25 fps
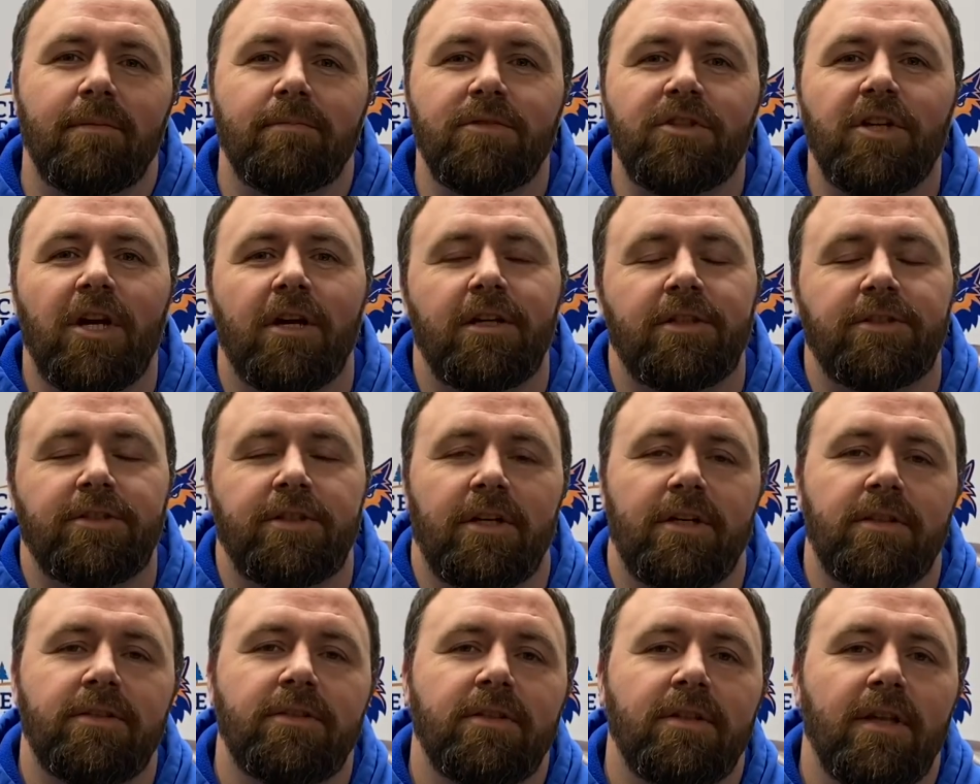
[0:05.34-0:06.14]
Josh
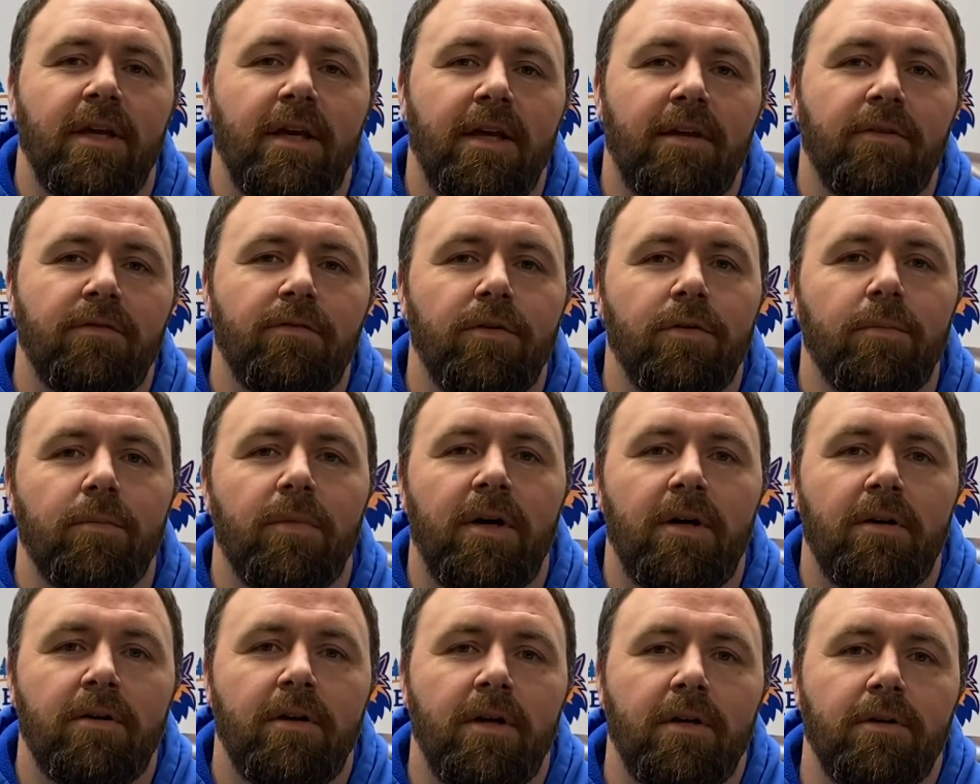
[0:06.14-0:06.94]
Austin, the head
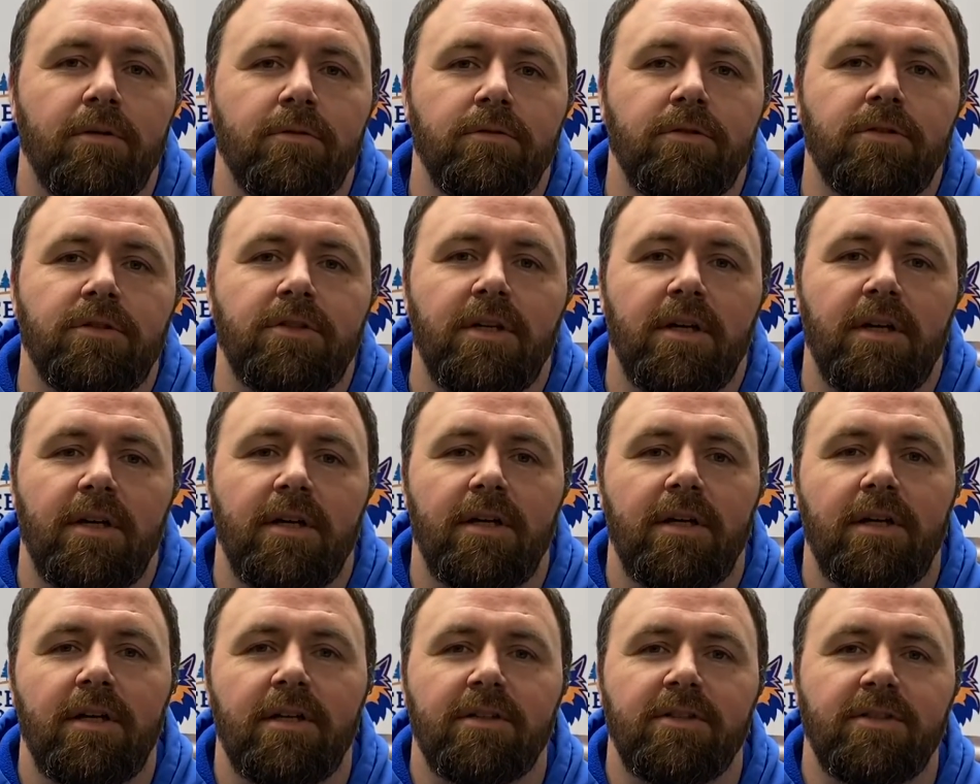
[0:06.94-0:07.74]
football coach
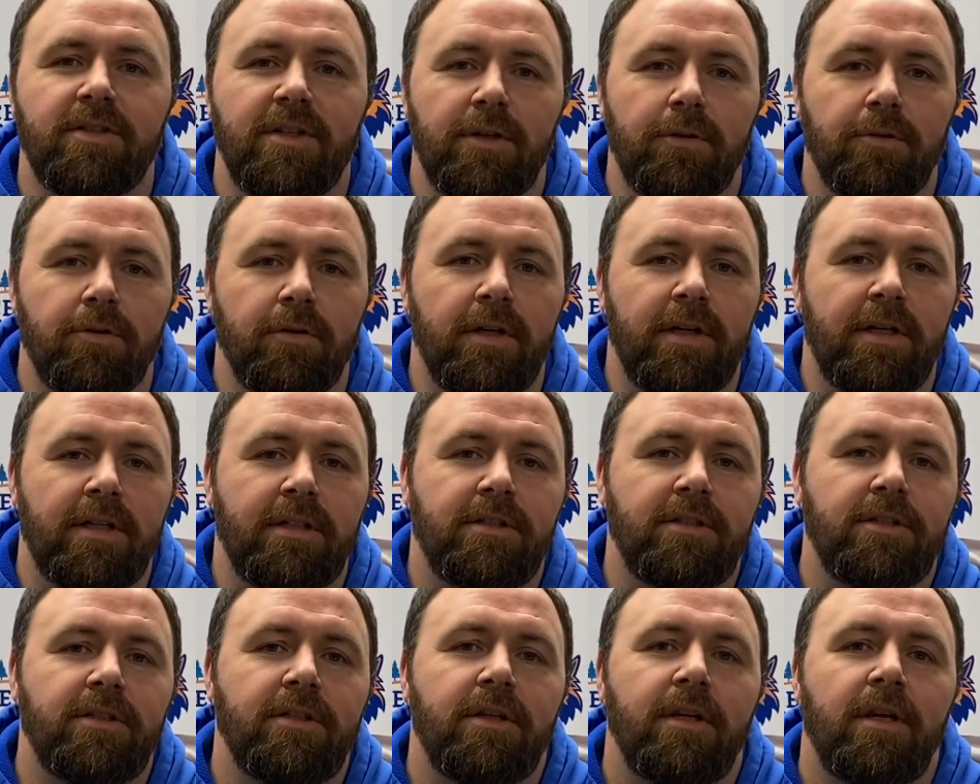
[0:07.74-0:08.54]
here at Cedar
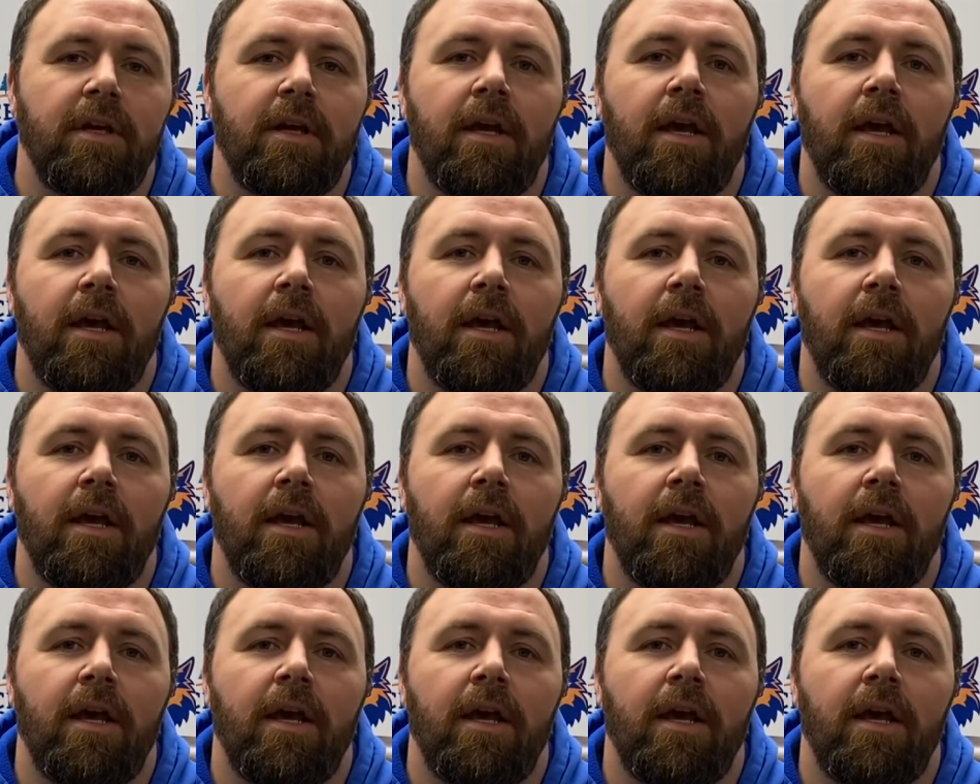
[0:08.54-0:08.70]
Ridge.